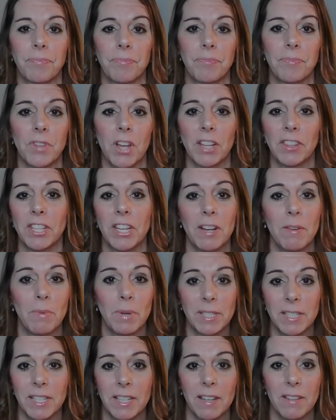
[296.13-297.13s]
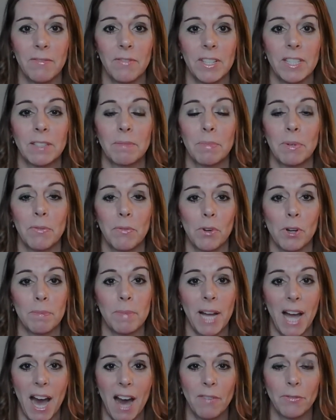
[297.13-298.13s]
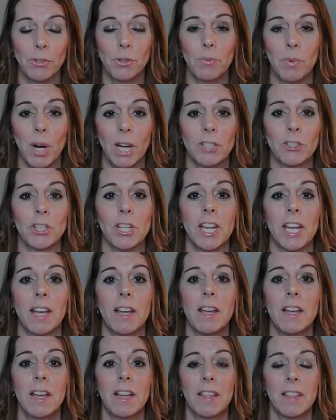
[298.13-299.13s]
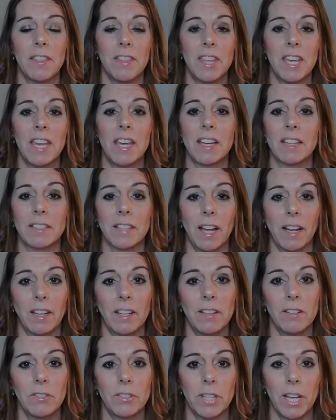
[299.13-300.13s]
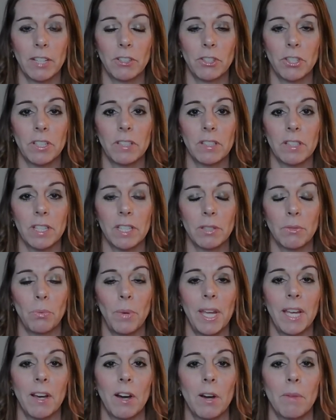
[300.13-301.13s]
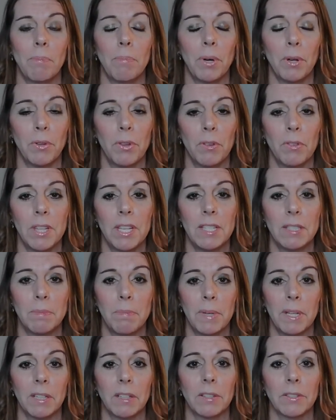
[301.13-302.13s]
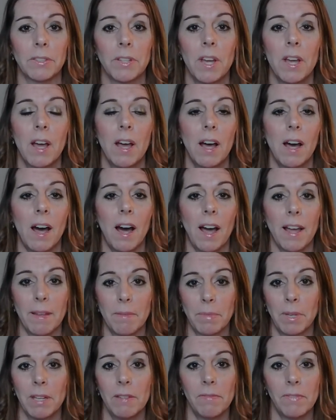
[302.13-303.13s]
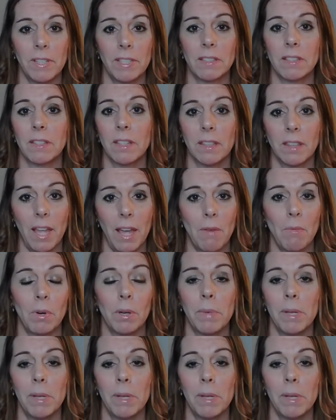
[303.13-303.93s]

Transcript: Not that I wasn't convinced before, but after watching the executive sessions this week on both of these bills, I am convinced that they will